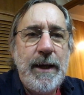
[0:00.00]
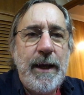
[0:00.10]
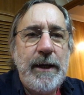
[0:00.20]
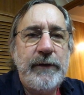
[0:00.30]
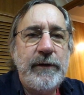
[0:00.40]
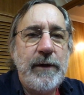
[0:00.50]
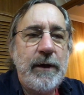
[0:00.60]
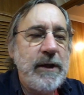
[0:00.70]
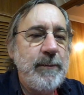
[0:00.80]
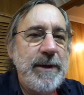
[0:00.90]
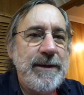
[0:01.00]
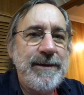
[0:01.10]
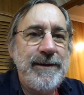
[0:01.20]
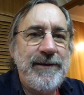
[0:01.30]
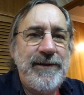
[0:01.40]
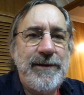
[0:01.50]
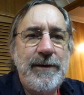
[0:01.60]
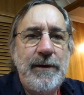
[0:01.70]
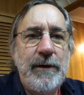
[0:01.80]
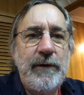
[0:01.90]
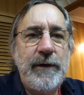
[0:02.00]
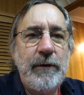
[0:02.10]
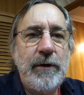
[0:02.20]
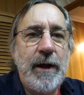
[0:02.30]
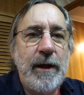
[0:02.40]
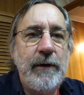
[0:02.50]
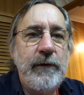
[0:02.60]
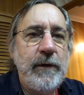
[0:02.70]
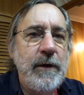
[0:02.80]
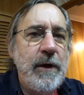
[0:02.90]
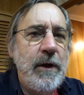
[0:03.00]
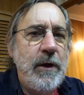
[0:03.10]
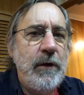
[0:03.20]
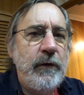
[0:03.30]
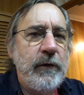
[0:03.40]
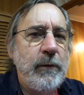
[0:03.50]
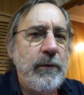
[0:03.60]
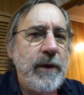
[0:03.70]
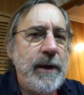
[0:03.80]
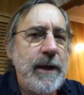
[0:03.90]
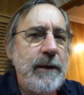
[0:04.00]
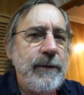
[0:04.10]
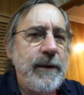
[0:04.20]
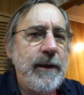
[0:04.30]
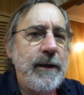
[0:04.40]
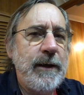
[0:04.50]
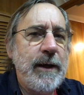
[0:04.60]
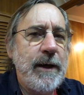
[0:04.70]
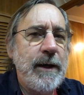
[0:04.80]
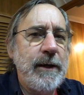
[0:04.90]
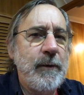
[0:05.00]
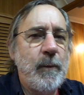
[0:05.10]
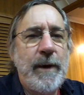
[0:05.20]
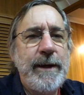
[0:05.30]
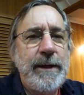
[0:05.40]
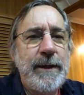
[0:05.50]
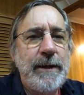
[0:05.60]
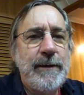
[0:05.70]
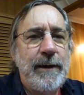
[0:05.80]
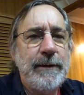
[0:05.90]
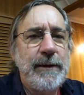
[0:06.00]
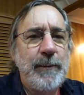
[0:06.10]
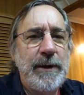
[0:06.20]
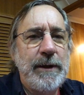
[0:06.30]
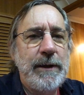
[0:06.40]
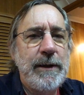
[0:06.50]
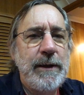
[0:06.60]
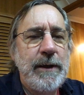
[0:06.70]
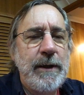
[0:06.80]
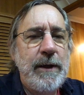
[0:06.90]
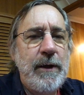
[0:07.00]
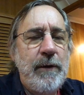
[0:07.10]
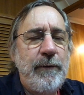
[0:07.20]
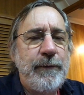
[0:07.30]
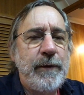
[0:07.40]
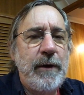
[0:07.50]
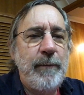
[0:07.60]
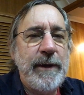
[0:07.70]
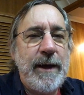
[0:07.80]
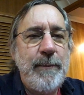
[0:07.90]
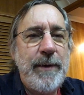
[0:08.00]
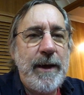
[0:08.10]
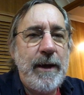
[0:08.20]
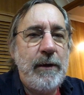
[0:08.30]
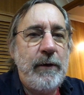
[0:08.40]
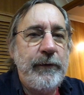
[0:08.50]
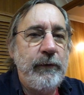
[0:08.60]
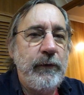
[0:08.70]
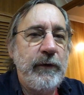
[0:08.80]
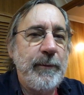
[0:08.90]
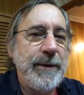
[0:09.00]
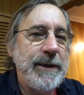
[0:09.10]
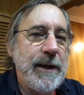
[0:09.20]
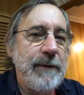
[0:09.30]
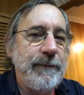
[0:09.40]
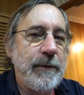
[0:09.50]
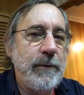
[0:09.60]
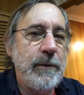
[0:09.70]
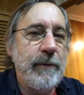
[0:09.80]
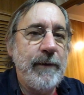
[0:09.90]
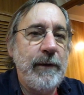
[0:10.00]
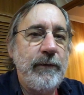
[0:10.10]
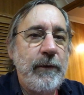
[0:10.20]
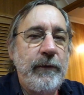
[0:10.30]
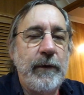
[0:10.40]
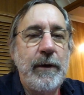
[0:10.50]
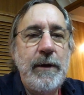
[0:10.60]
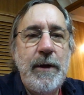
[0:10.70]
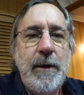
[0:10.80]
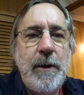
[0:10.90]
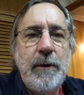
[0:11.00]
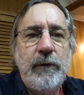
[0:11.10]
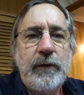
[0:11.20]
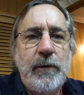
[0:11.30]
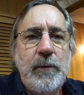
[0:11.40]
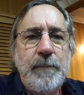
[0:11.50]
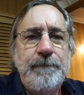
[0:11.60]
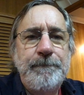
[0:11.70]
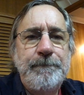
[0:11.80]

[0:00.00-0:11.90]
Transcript: And it's a document that's synchronized so that anything I write in that document from the iPad also shows up on the iPhone and vice versa. So